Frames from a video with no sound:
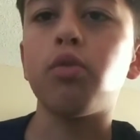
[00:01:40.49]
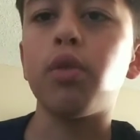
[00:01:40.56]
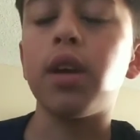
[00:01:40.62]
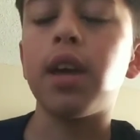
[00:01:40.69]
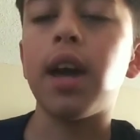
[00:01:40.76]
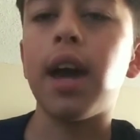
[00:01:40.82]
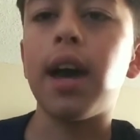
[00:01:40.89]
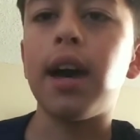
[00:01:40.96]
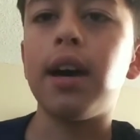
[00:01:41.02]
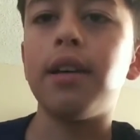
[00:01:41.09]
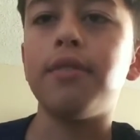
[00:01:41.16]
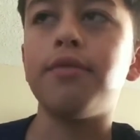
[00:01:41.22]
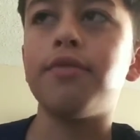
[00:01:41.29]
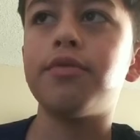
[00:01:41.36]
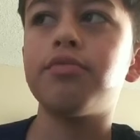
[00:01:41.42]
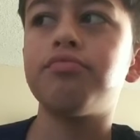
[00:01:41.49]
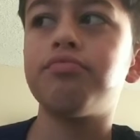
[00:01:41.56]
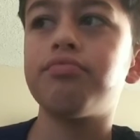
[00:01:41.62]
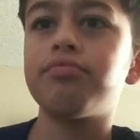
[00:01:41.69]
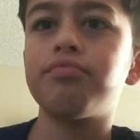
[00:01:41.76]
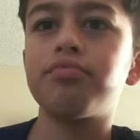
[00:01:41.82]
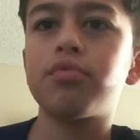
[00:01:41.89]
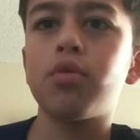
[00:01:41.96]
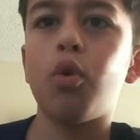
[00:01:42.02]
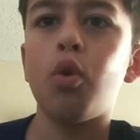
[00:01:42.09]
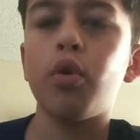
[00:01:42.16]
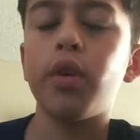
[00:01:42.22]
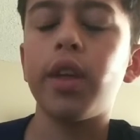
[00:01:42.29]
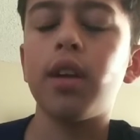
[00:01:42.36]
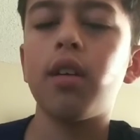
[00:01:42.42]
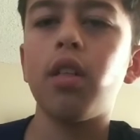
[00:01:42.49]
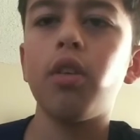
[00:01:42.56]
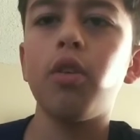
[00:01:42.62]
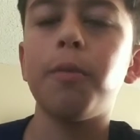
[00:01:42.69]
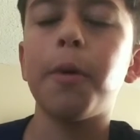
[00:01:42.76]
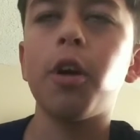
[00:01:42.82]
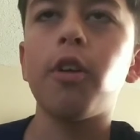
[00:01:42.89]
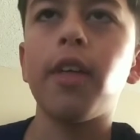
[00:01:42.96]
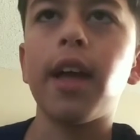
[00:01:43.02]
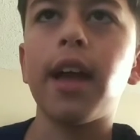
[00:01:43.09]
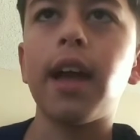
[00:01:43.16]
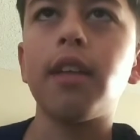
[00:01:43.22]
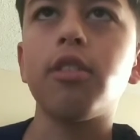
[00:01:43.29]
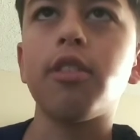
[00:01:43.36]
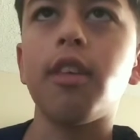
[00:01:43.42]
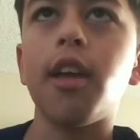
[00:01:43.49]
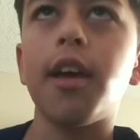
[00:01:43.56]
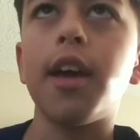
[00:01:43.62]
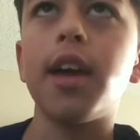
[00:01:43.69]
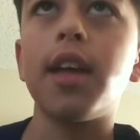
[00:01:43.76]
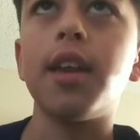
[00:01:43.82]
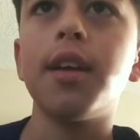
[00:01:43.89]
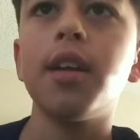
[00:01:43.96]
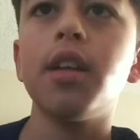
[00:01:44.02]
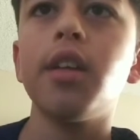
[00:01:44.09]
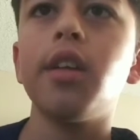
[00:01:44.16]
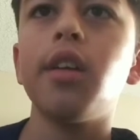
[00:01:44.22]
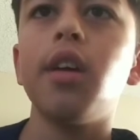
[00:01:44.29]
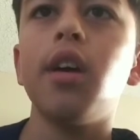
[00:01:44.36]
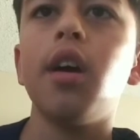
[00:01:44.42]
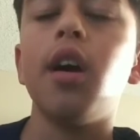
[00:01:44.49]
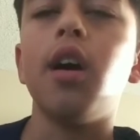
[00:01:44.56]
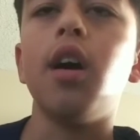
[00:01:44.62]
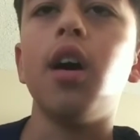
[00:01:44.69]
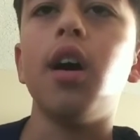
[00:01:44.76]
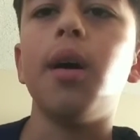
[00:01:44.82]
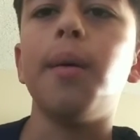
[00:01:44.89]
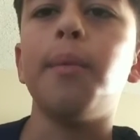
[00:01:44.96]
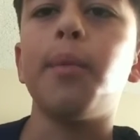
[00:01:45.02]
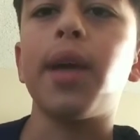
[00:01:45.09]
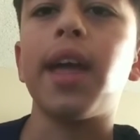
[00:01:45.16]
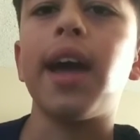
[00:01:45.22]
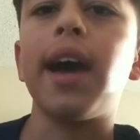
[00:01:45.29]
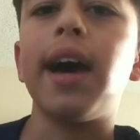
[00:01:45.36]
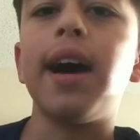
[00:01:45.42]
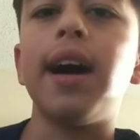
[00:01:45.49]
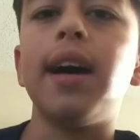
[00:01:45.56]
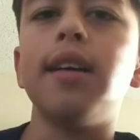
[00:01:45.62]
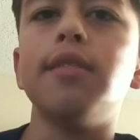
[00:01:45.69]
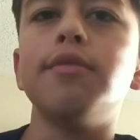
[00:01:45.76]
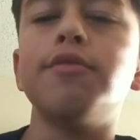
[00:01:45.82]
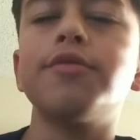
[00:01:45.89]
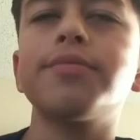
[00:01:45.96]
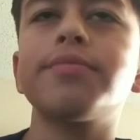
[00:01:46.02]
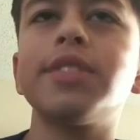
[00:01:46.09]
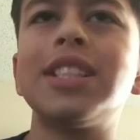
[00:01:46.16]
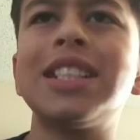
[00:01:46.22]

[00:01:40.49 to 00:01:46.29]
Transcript: We have Corey Kluber, like I said. Um, we have